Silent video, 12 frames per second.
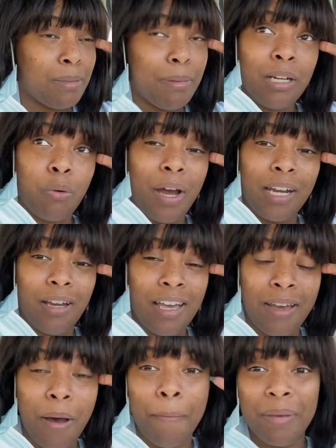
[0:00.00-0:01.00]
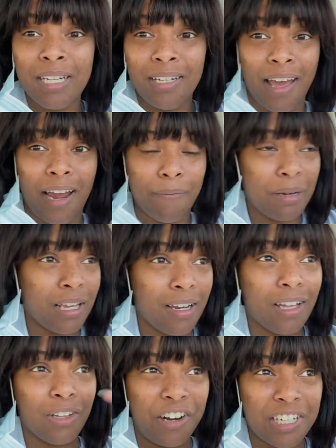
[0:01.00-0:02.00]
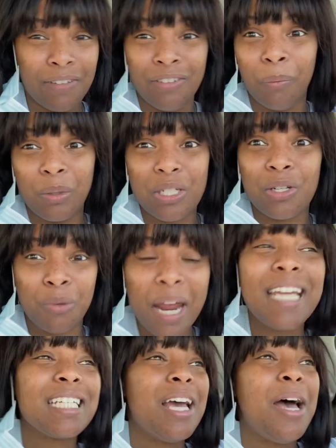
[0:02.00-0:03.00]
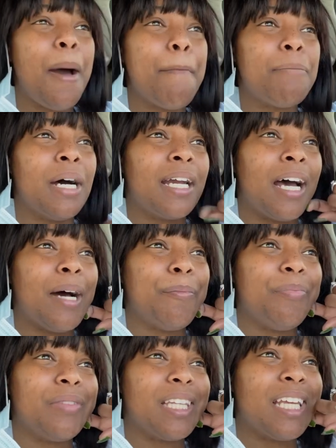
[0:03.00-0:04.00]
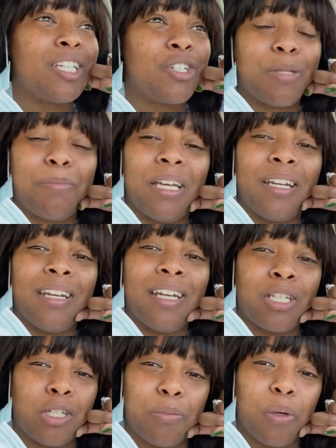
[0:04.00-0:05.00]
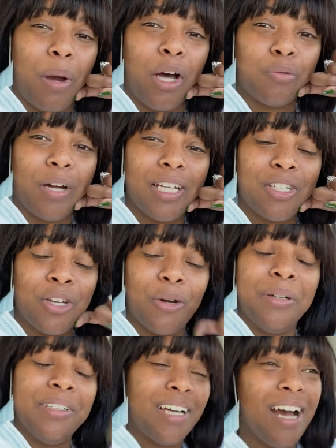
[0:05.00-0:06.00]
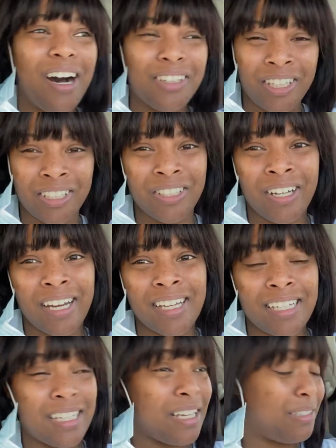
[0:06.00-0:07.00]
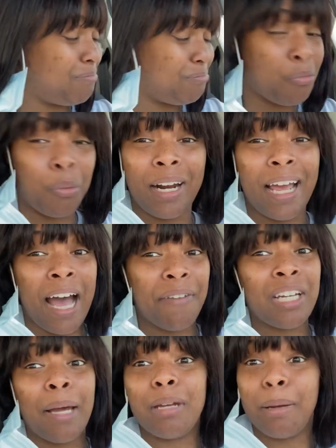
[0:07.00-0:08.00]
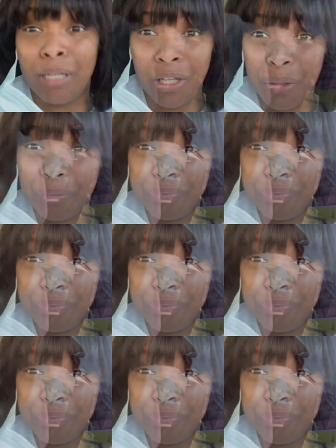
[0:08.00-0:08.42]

quite a busy day. I've been getting a lot of stuff done, which is great, but it's just been a wild ride, so I'll talk to you guys when I have time to update you.